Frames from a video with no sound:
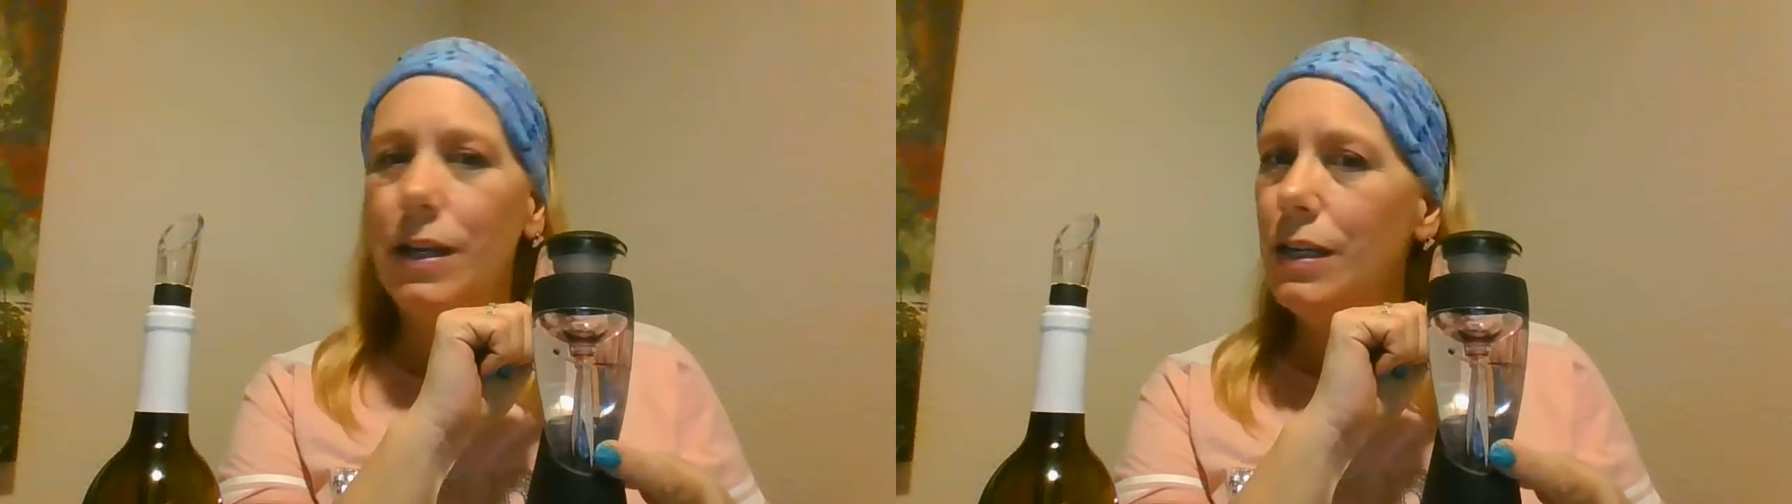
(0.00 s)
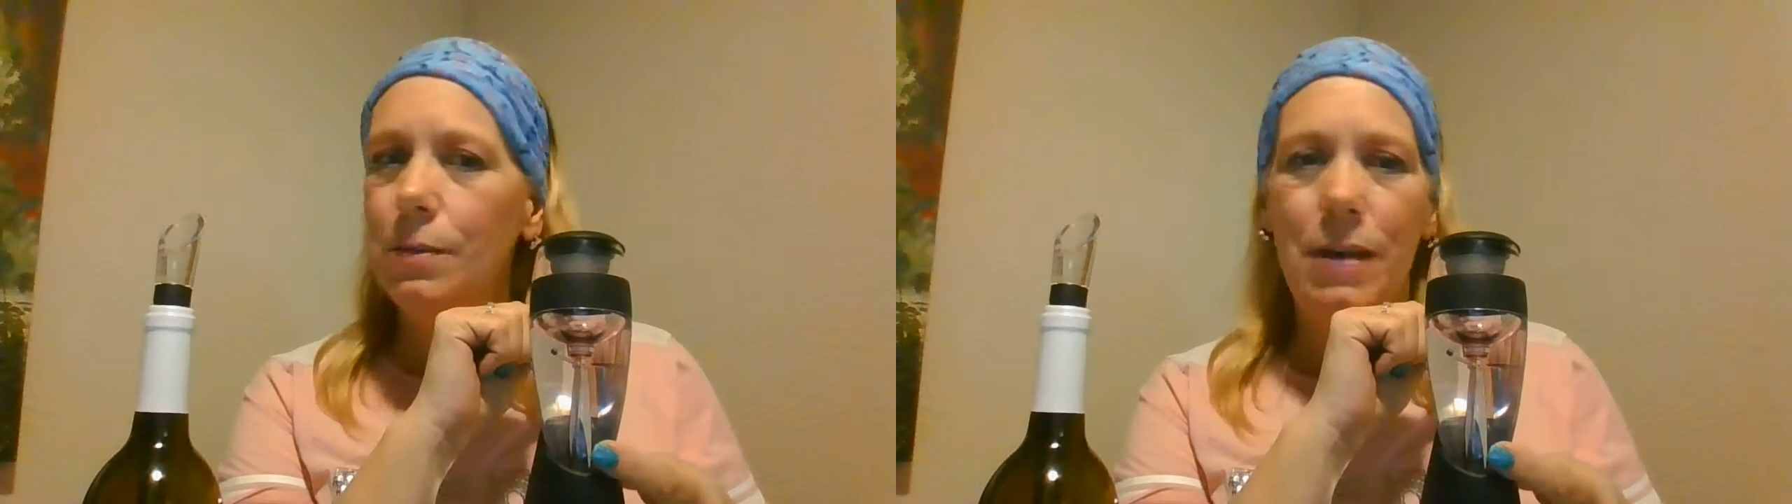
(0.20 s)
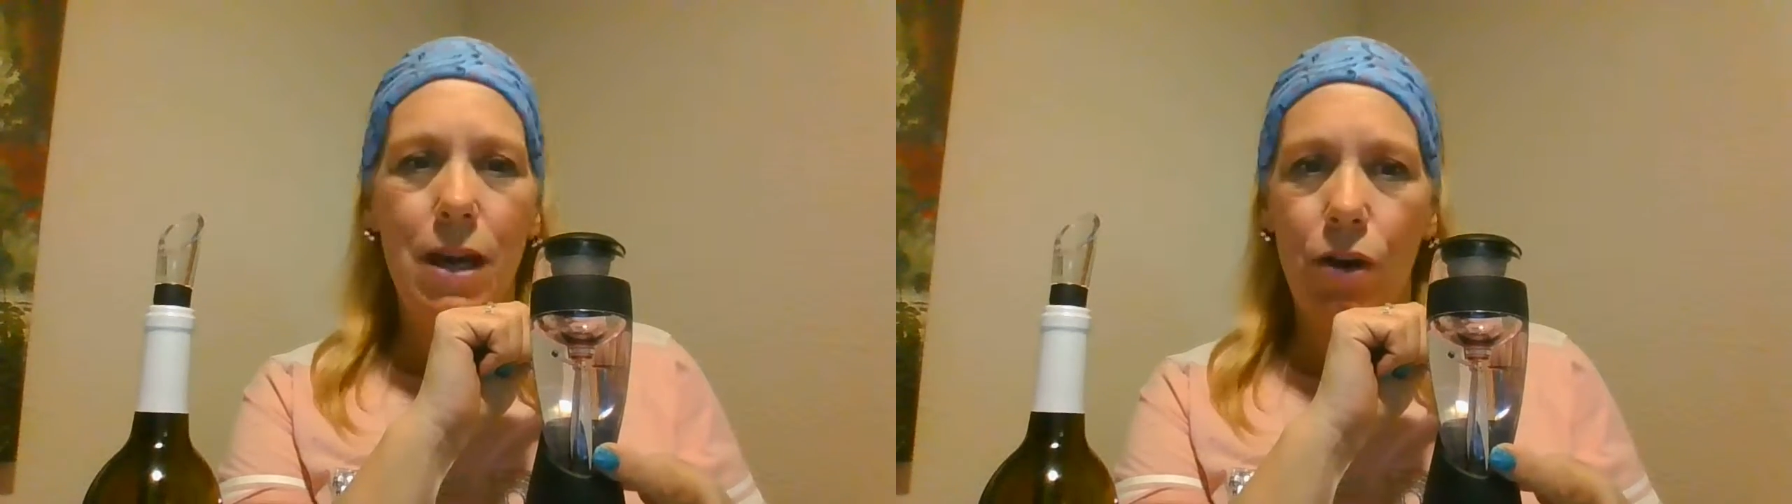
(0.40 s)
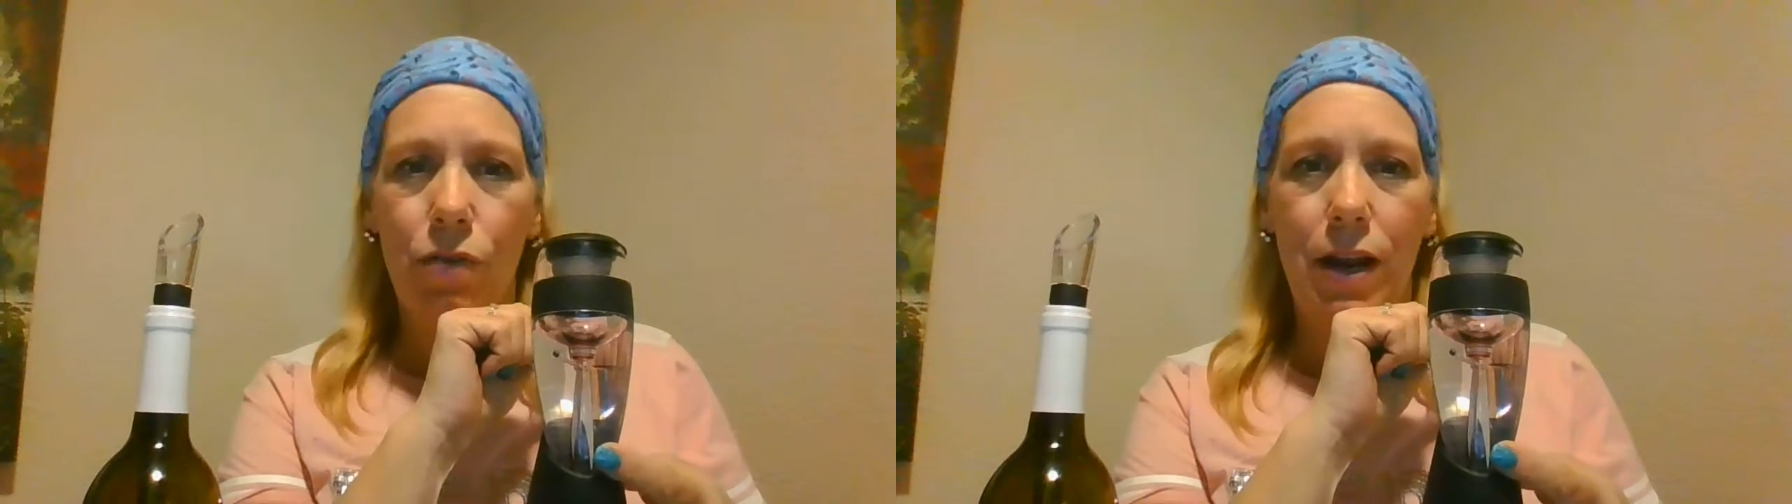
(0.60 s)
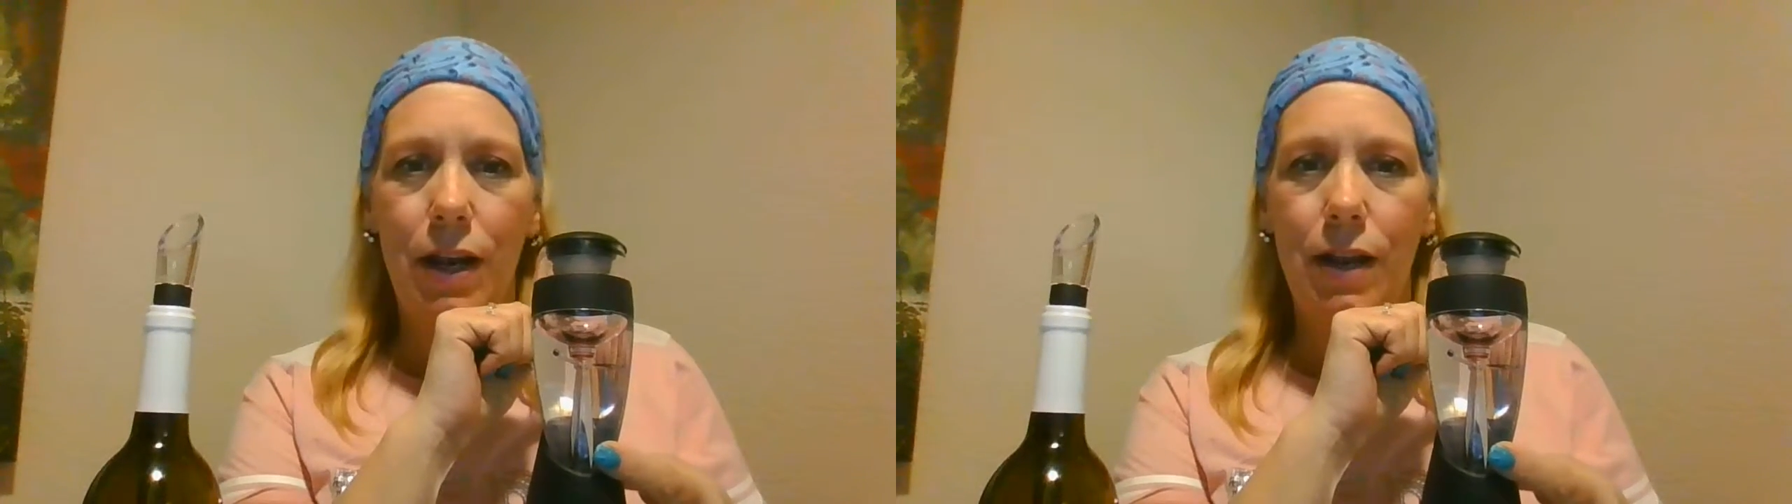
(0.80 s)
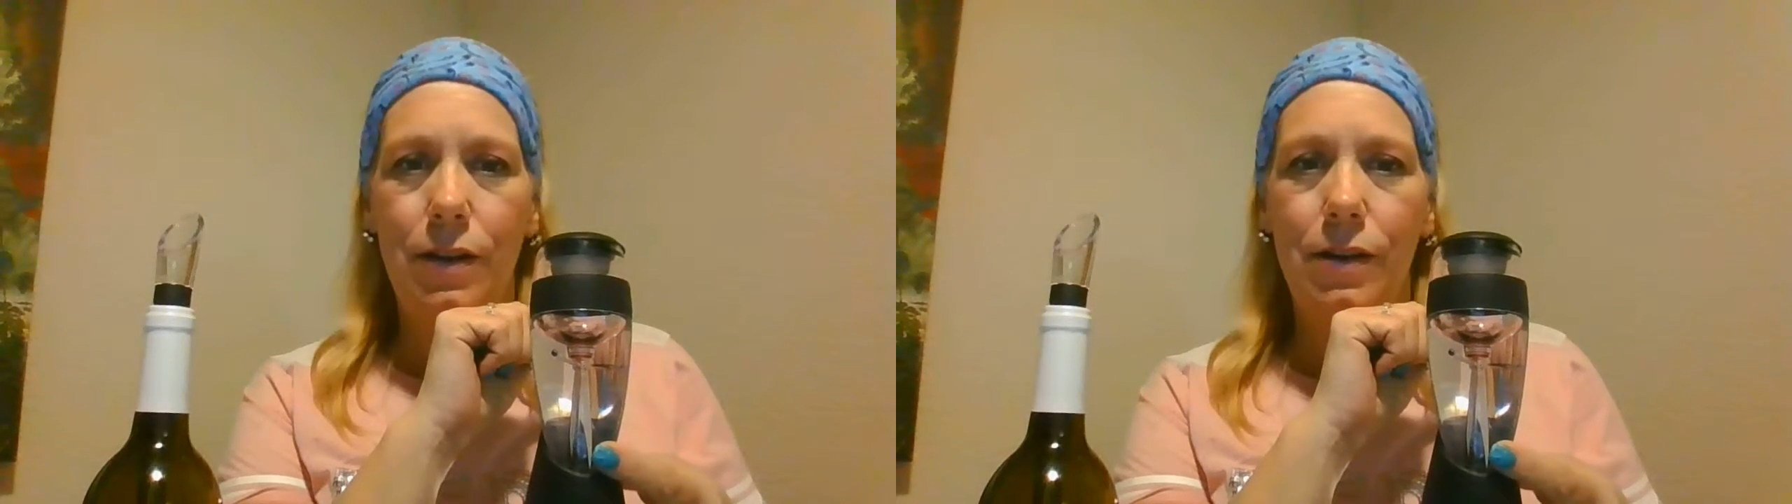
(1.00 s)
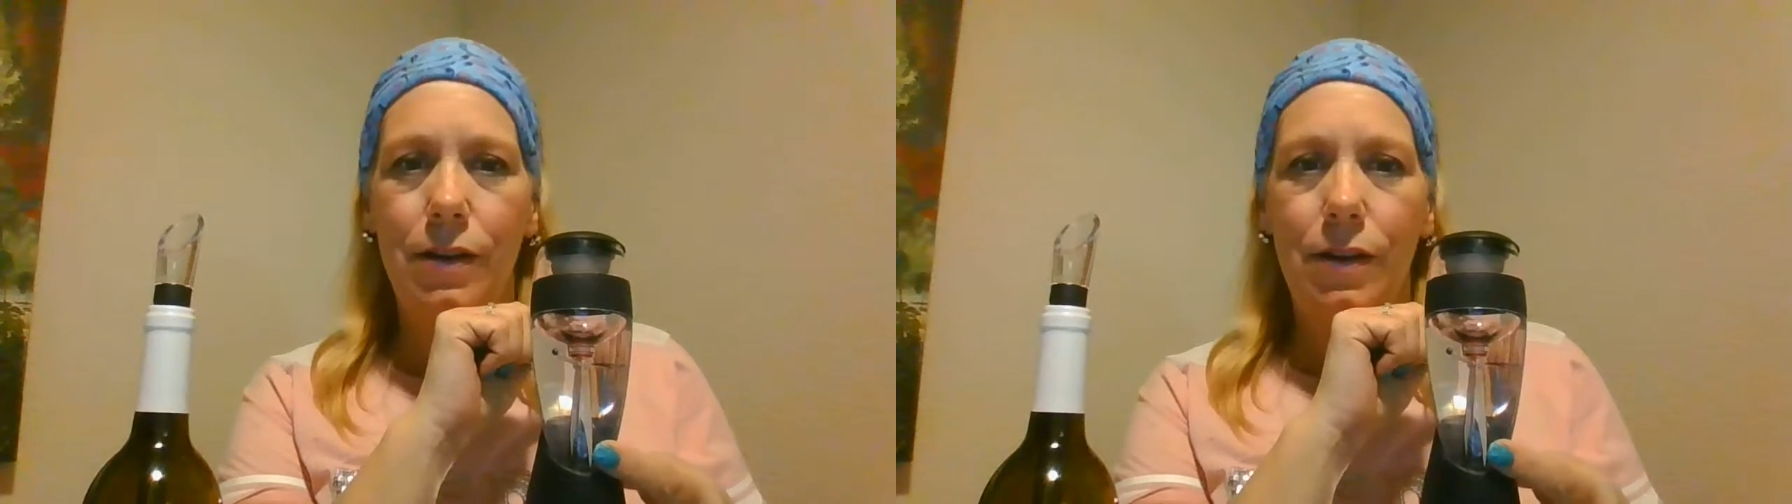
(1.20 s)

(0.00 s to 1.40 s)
need to be aerated,